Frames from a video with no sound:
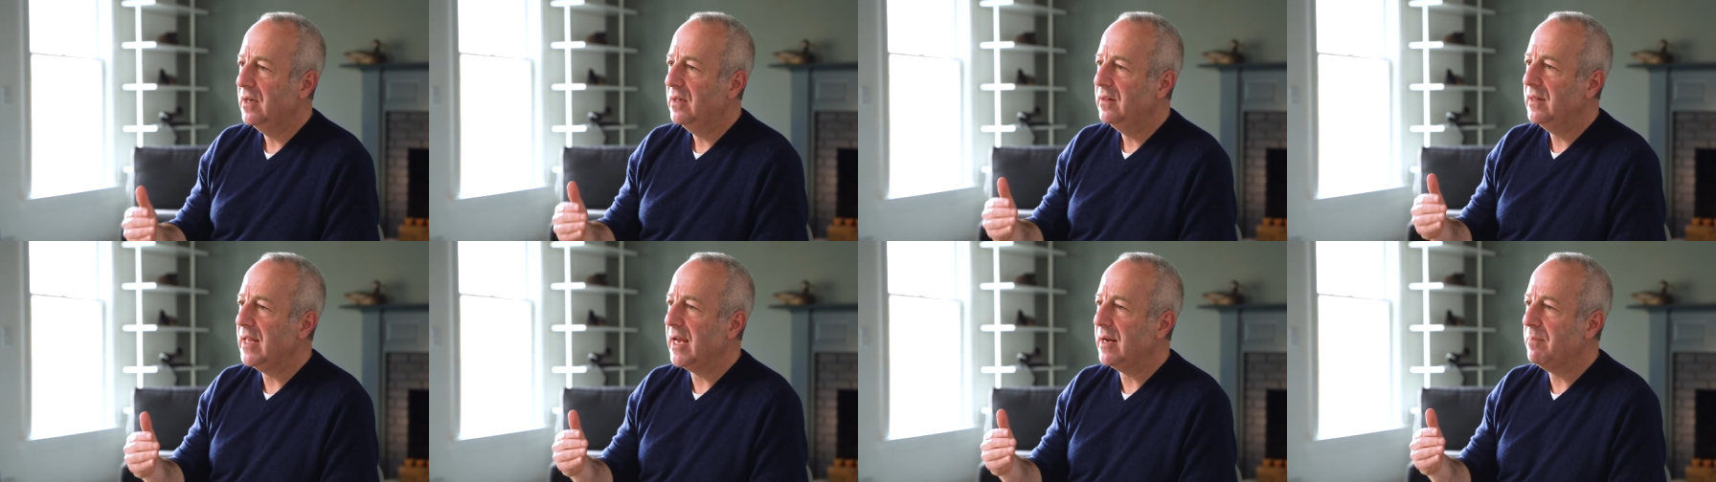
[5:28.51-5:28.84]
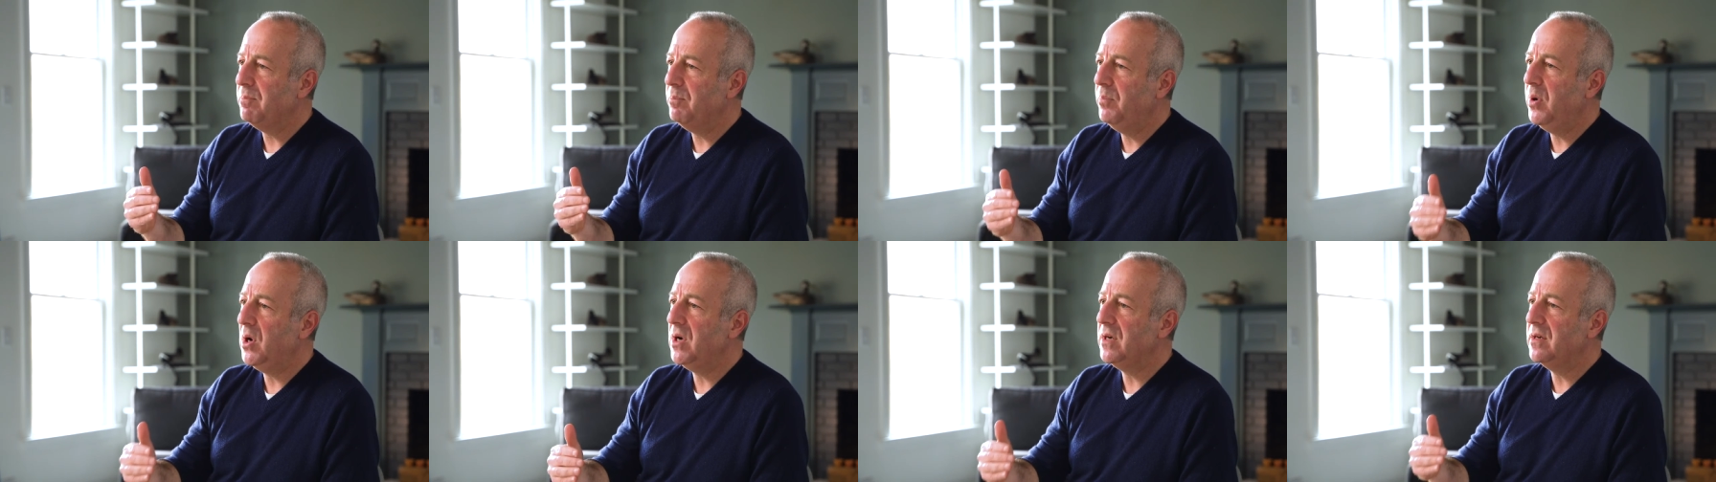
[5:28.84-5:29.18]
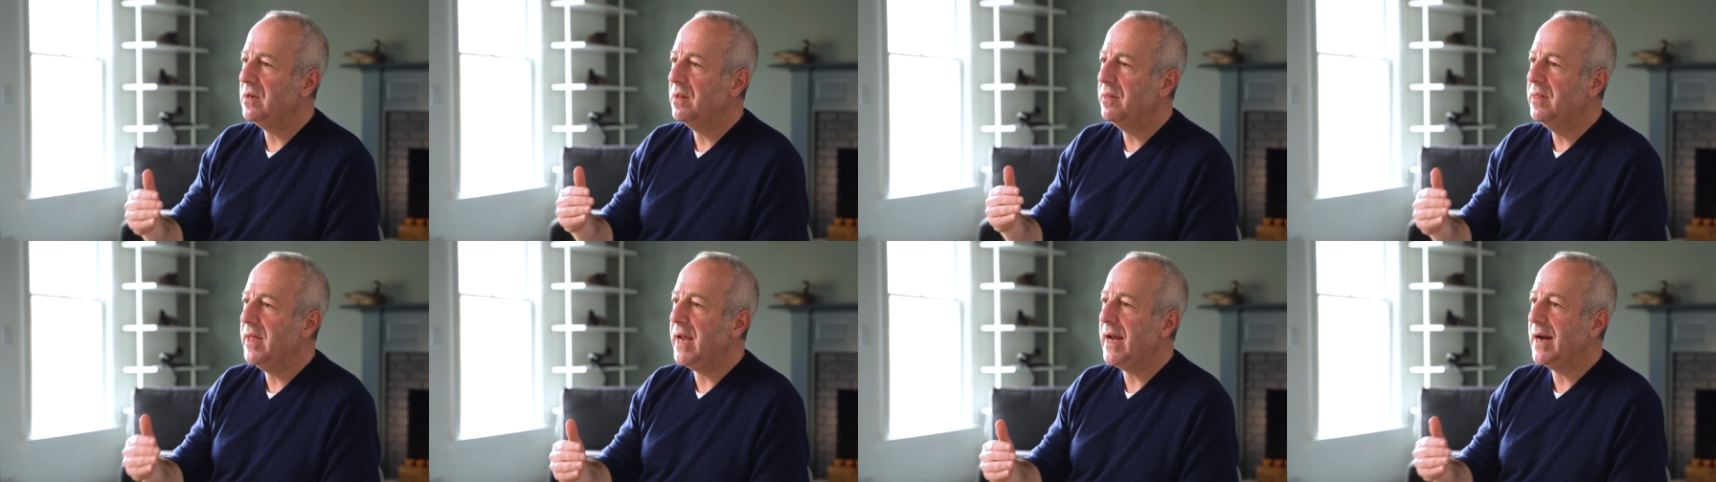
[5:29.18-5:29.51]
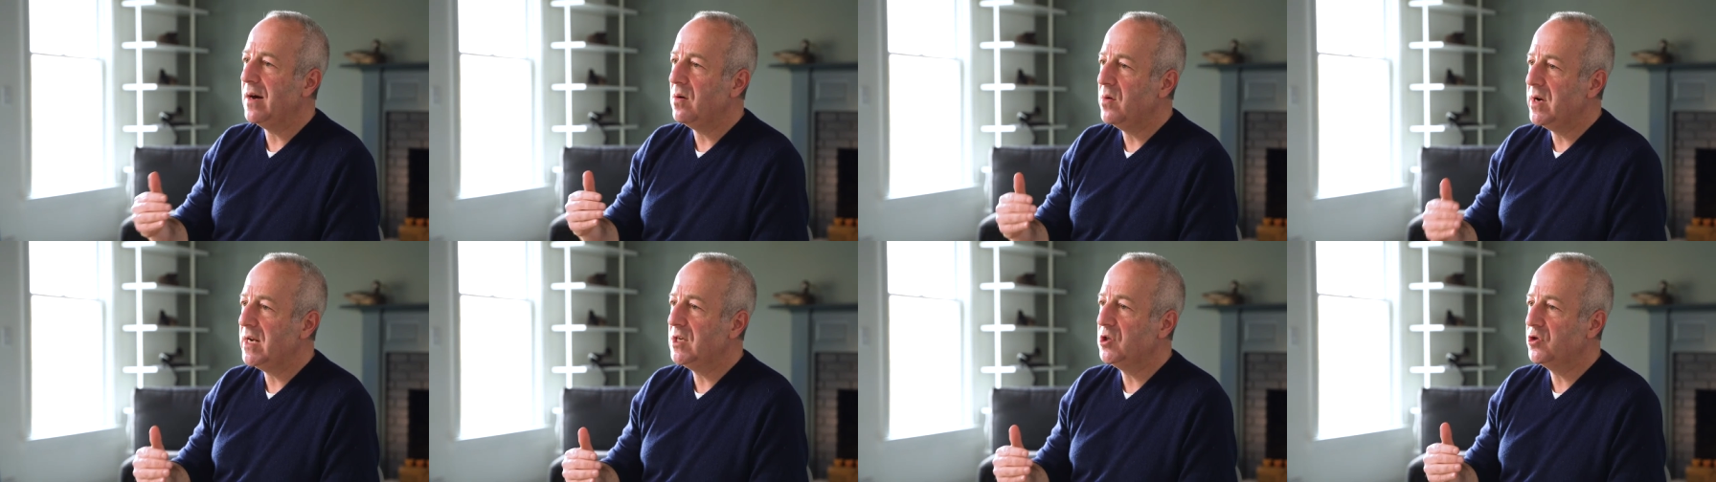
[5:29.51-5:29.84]
They put
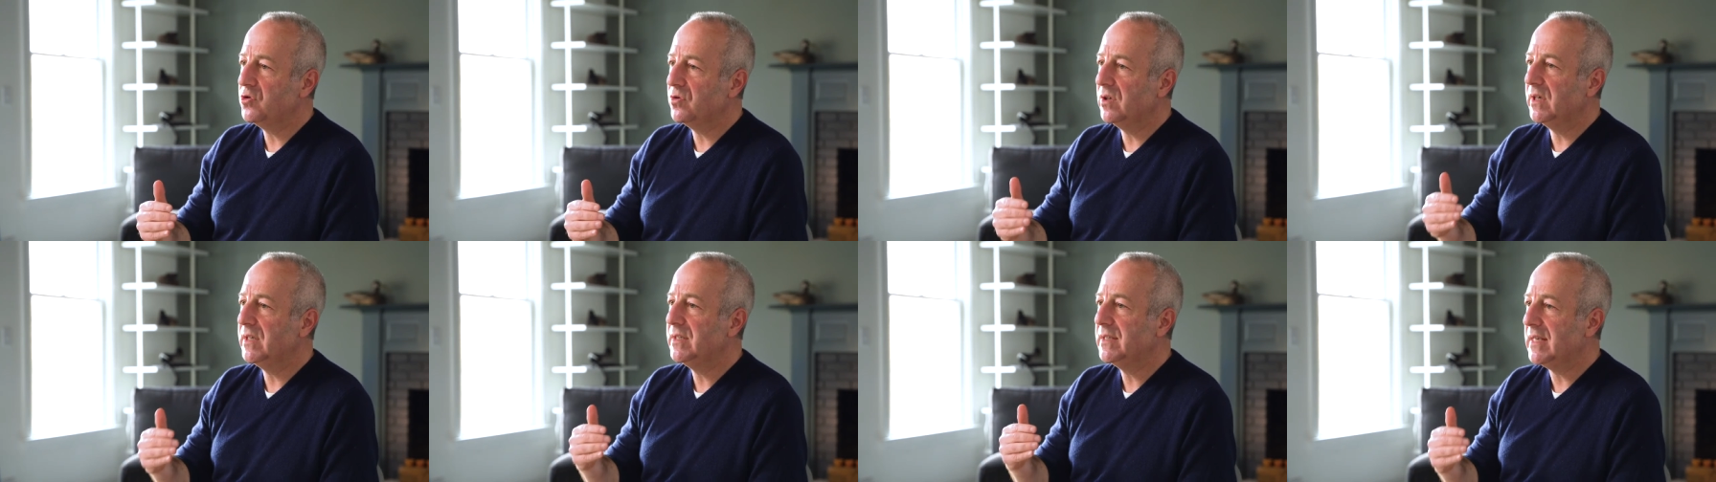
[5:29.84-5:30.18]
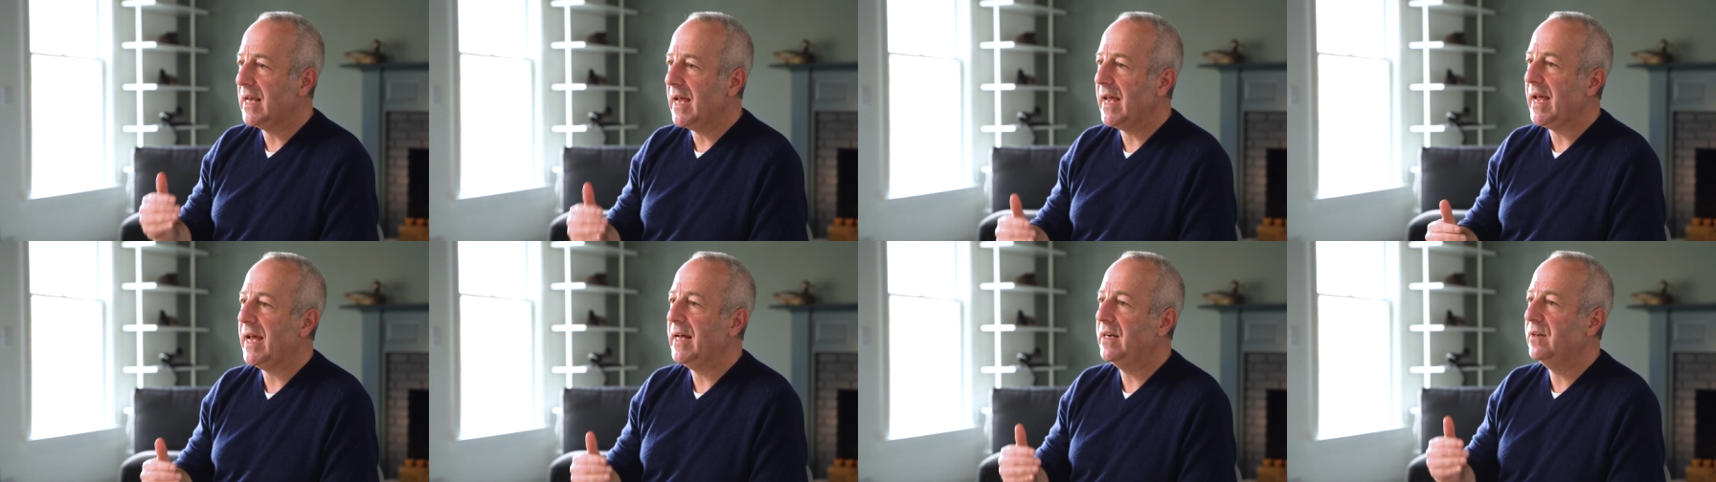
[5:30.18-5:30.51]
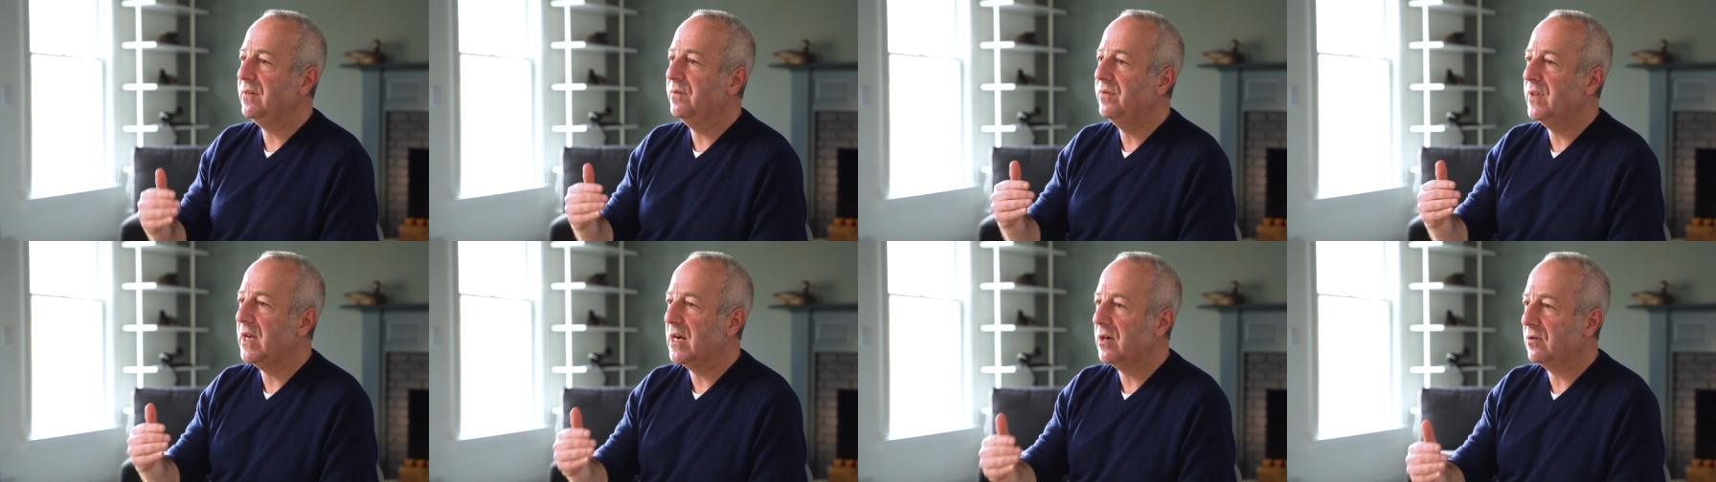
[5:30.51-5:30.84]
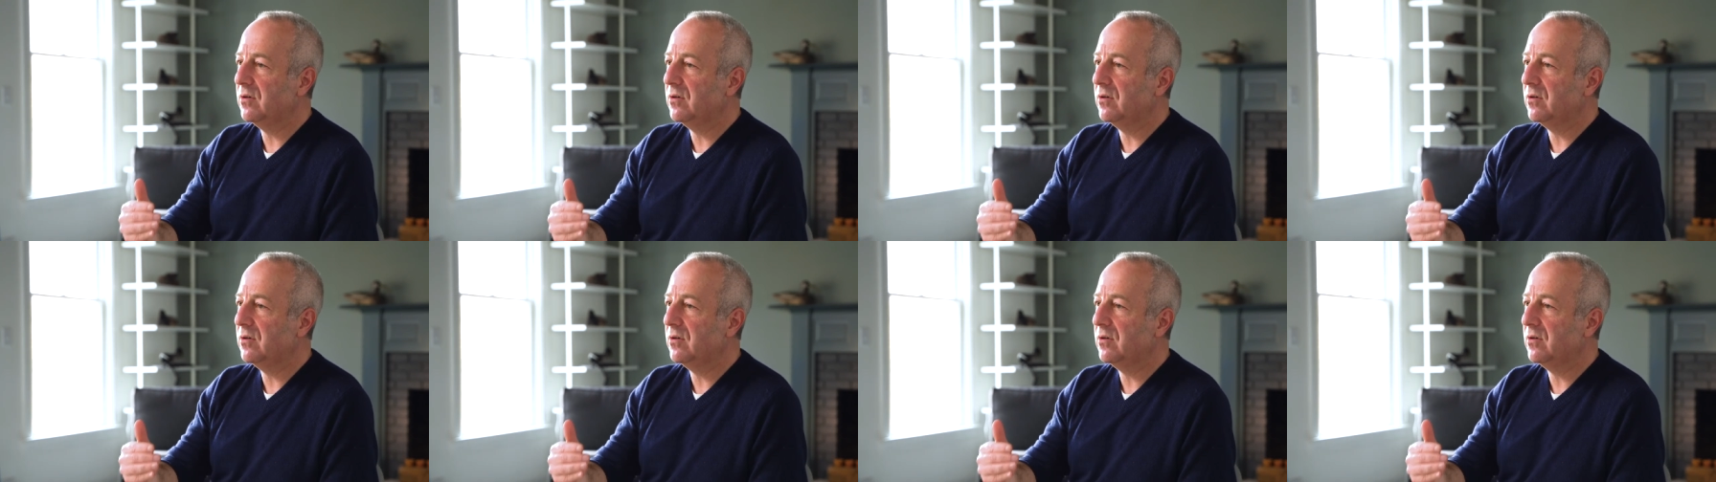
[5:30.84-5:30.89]
their interests ahead of their